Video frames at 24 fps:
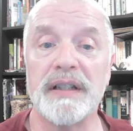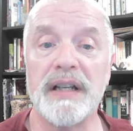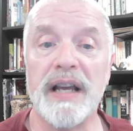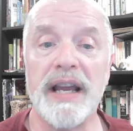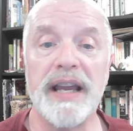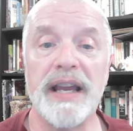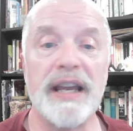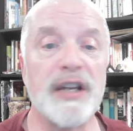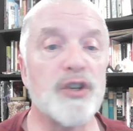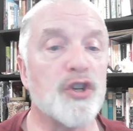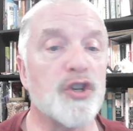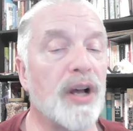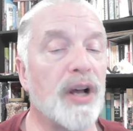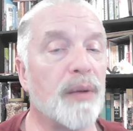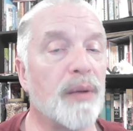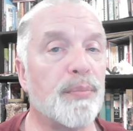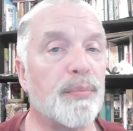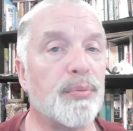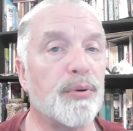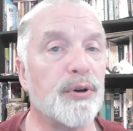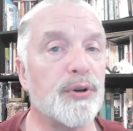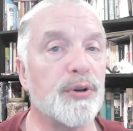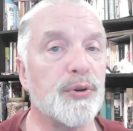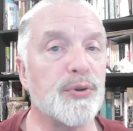It shall
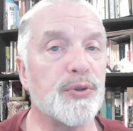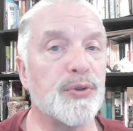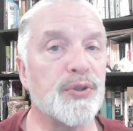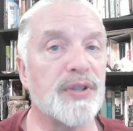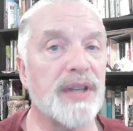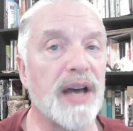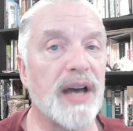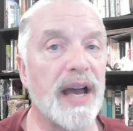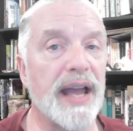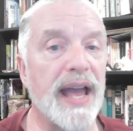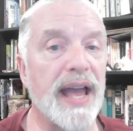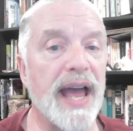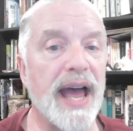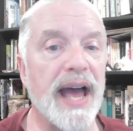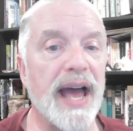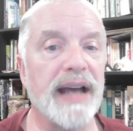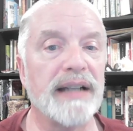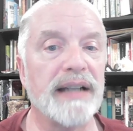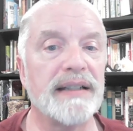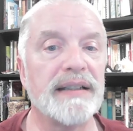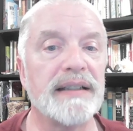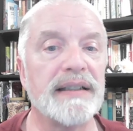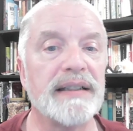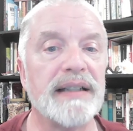bruise thy
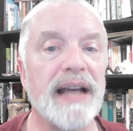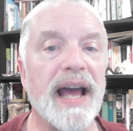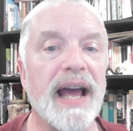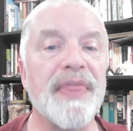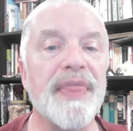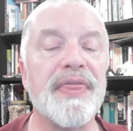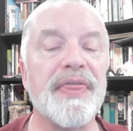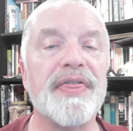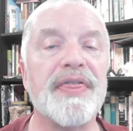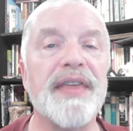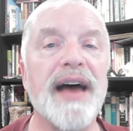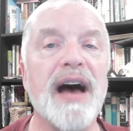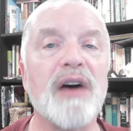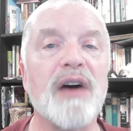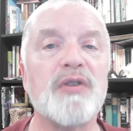head, and thou